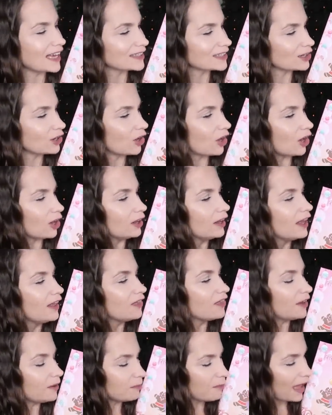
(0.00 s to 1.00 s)
has it all,
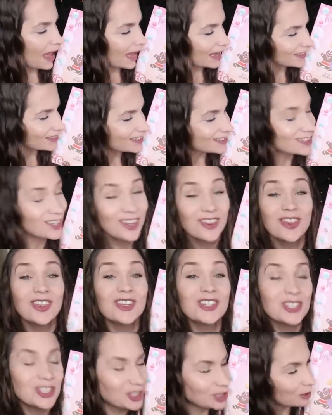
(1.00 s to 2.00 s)
the mattes,
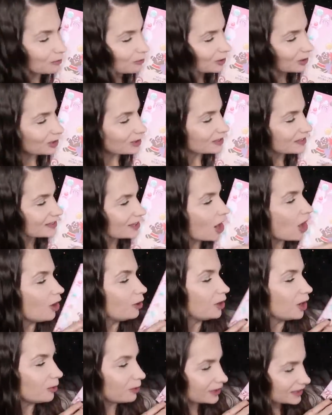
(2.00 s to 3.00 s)
the shimmers. Oh
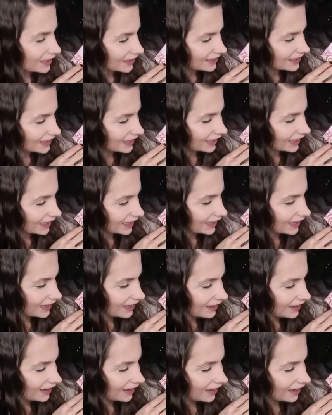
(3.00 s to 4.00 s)
no, it doesn't.
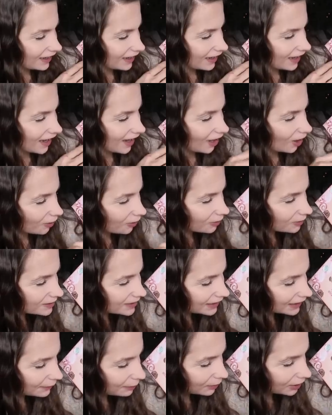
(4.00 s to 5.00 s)
Are those
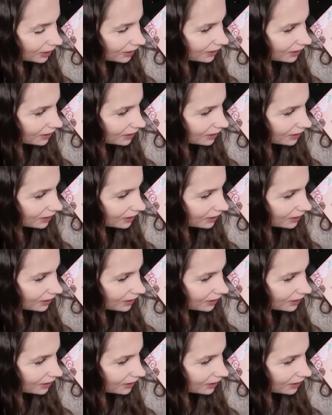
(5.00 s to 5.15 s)
lip